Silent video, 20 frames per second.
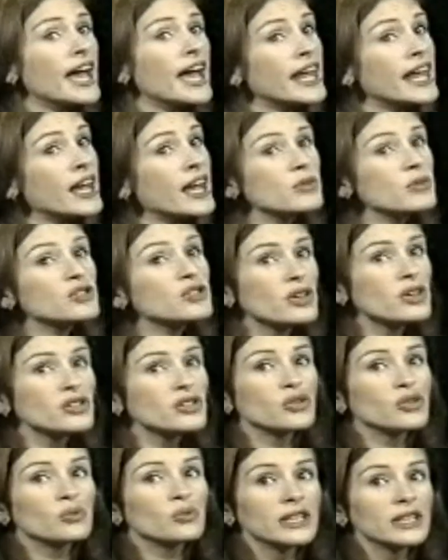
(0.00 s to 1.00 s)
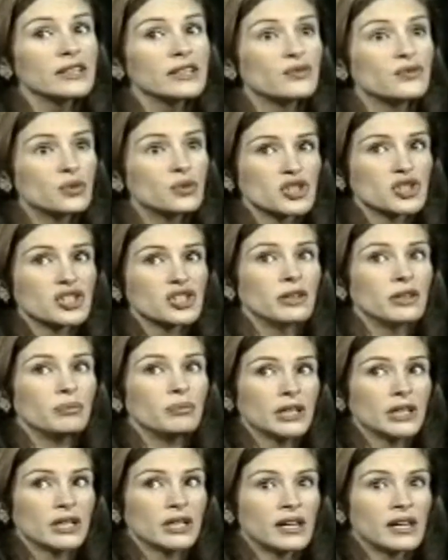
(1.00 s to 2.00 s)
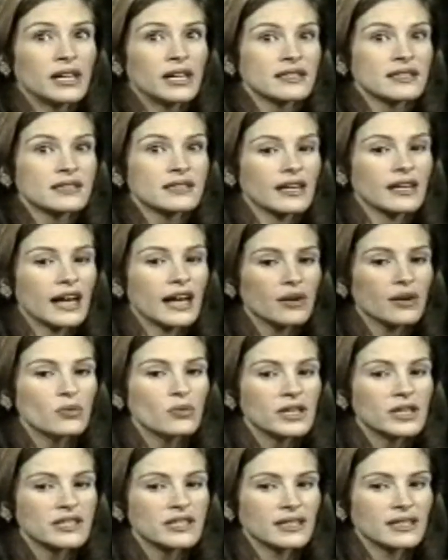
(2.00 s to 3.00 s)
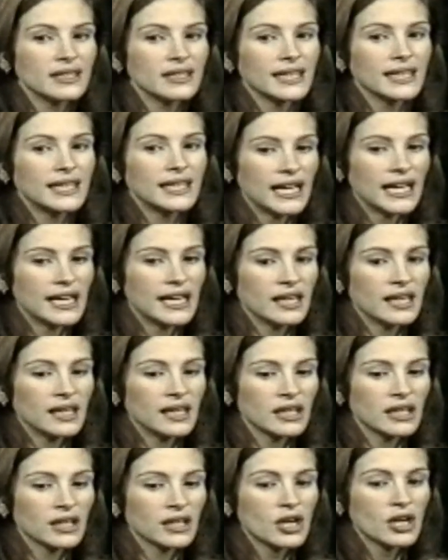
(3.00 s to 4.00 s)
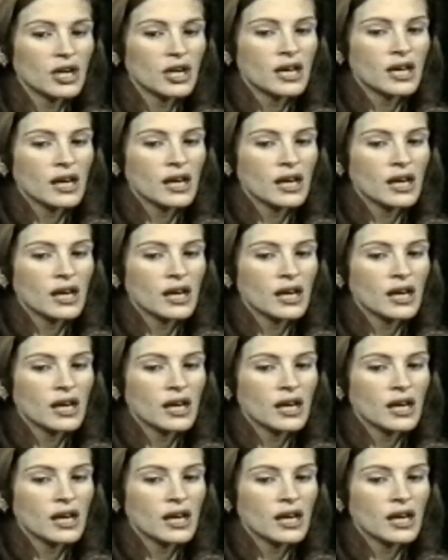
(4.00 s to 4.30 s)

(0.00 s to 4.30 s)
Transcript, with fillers: Yeah, and I was also really fortunate because I wasn't getting